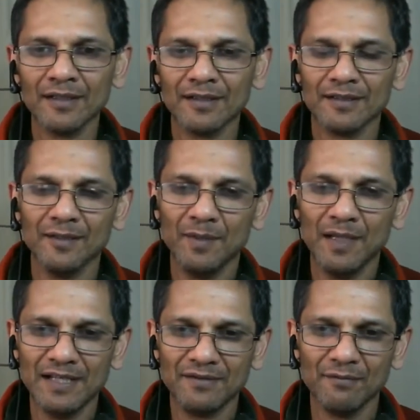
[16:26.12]
the
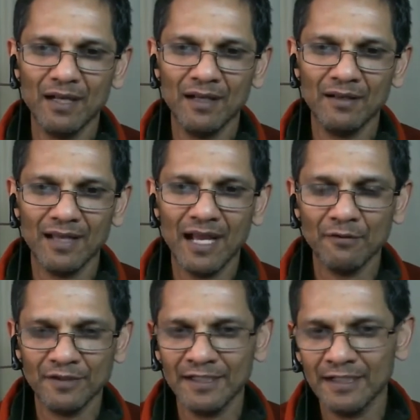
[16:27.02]
place while I
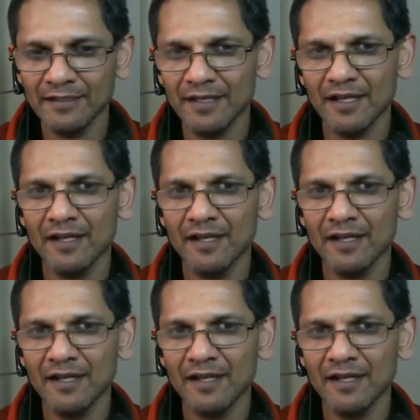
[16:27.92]
was in India,